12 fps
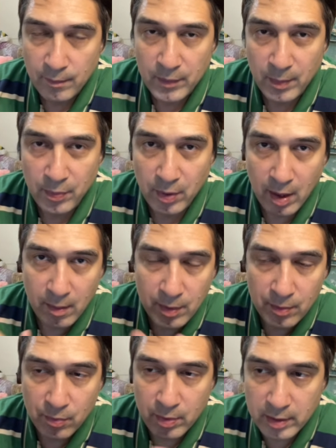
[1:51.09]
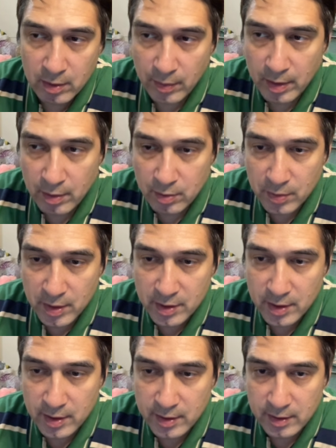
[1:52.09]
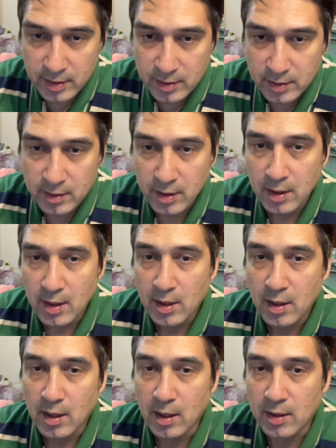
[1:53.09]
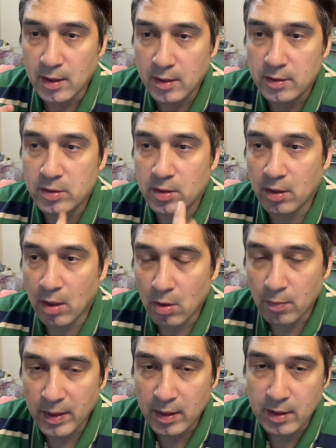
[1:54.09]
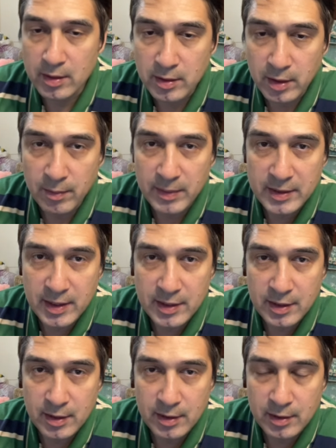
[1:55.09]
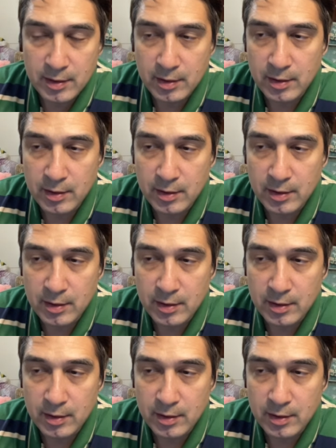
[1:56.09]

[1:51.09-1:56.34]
a problem with the Windows version, is it's a little slow because Hermes Agent